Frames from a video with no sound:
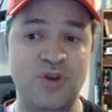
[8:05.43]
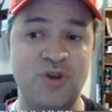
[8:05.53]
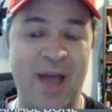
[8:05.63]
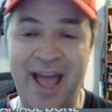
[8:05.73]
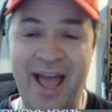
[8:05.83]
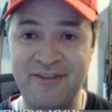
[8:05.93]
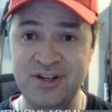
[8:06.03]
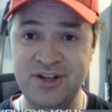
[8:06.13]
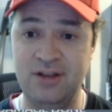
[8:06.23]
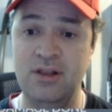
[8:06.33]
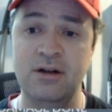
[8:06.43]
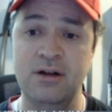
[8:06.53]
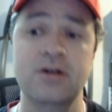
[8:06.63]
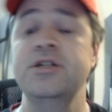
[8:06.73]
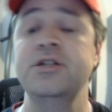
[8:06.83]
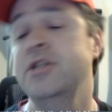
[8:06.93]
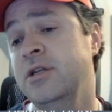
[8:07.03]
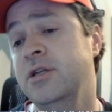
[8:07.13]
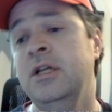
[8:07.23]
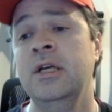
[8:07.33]
you haven't unlocked
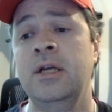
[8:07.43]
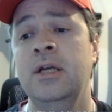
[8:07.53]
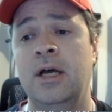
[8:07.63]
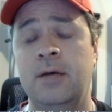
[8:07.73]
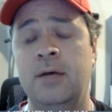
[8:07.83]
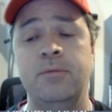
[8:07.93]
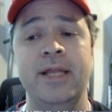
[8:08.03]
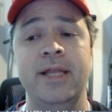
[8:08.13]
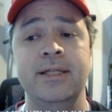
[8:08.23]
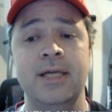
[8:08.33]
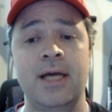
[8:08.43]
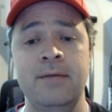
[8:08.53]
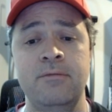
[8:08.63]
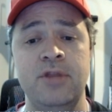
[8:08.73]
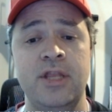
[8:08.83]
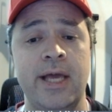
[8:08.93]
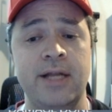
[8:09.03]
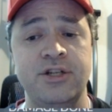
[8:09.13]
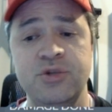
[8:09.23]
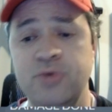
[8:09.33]
Archer, by the time
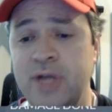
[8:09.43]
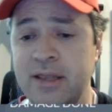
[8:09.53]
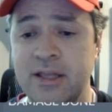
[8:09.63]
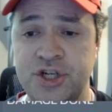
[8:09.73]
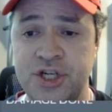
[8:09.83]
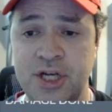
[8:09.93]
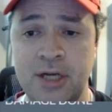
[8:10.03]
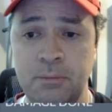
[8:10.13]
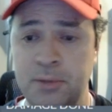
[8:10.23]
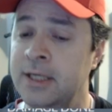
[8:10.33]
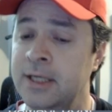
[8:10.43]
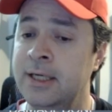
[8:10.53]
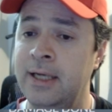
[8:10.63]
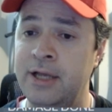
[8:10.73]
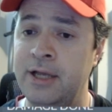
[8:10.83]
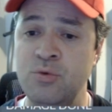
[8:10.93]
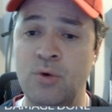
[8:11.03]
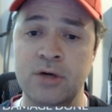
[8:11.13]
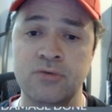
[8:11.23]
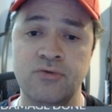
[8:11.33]
that you get the ship and you
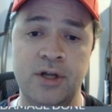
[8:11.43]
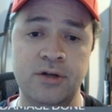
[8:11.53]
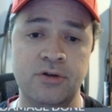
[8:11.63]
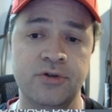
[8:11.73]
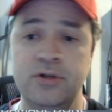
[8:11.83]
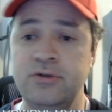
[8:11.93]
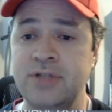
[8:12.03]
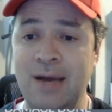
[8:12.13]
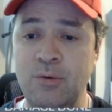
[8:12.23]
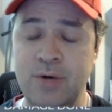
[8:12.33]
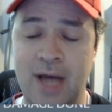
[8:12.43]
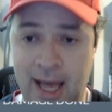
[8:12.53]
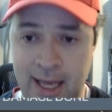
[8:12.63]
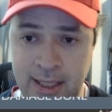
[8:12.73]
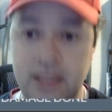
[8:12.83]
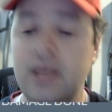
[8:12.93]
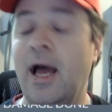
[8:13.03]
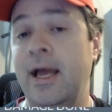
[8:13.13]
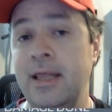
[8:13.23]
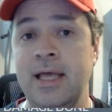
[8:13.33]
want to run crews, I would highly,
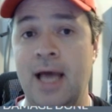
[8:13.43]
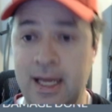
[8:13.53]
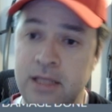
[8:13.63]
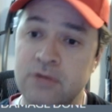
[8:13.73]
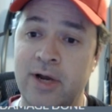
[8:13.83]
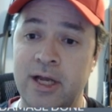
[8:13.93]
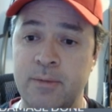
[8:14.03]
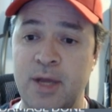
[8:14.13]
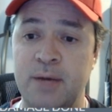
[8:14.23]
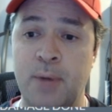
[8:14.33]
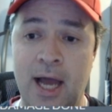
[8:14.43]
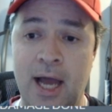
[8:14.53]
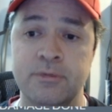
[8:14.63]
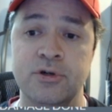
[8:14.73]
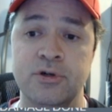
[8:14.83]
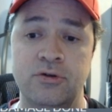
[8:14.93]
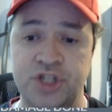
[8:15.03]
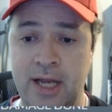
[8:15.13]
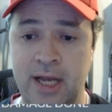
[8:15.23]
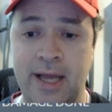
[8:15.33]
highly, highly recommend Pike, Moreau,
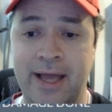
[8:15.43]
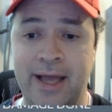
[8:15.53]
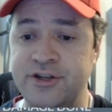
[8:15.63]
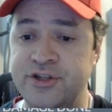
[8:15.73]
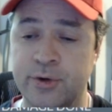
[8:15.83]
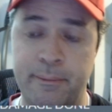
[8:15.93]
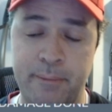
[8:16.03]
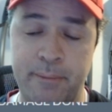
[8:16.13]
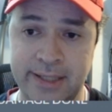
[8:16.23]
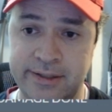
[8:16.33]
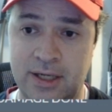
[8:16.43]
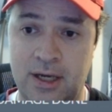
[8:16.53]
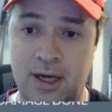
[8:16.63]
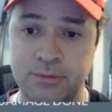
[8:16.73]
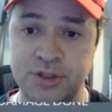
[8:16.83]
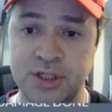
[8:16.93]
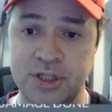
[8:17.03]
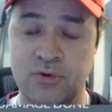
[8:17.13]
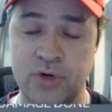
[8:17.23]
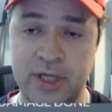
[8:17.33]
Chen as your best option
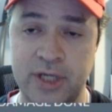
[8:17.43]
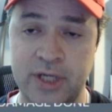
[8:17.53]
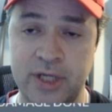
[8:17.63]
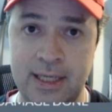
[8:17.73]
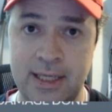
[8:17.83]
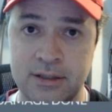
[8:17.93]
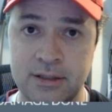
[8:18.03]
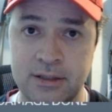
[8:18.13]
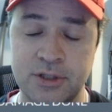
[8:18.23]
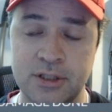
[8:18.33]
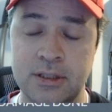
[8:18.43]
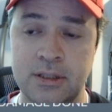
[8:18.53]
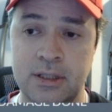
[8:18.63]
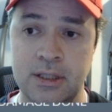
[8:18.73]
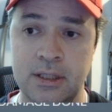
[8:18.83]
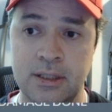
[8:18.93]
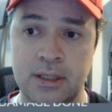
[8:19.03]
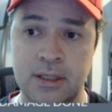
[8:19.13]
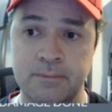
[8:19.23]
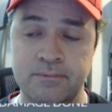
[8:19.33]
for hitting the interceptors,
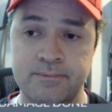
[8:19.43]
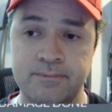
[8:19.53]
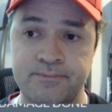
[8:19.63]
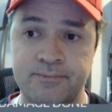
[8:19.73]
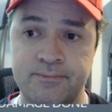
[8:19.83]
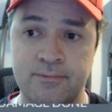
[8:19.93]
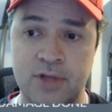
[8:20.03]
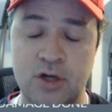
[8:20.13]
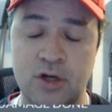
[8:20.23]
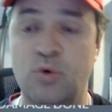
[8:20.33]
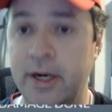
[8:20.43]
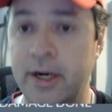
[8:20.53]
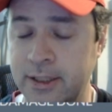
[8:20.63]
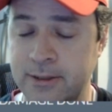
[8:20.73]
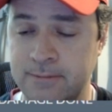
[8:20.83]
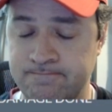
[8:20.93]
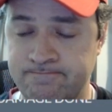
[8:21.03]
the aquatics.